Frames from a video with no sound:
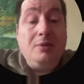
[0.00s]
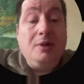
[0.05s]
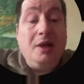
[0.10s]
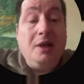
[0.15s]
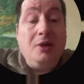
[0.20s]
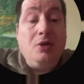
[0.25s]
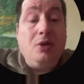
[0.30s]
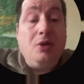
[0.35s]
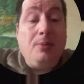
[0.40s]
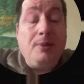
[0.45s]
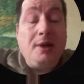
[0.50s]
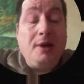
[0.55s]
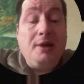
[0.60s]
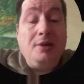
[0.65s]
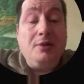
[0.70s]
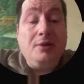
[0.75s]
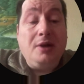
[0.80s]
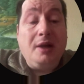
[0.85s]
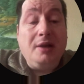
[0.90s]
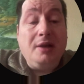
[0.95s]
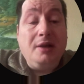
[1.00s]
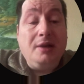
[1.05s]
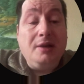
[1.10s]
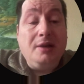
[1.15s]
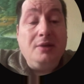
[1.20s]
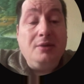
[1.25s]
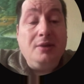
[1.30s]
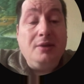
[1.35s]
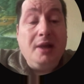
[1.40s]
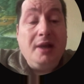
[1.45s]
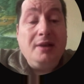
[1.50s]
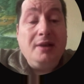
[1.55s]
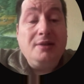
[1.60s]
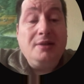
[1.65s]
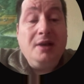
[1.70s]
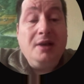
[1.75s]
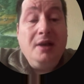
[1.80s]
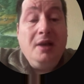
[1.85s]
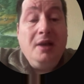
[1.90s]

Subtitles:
incorporate your idea into theirs.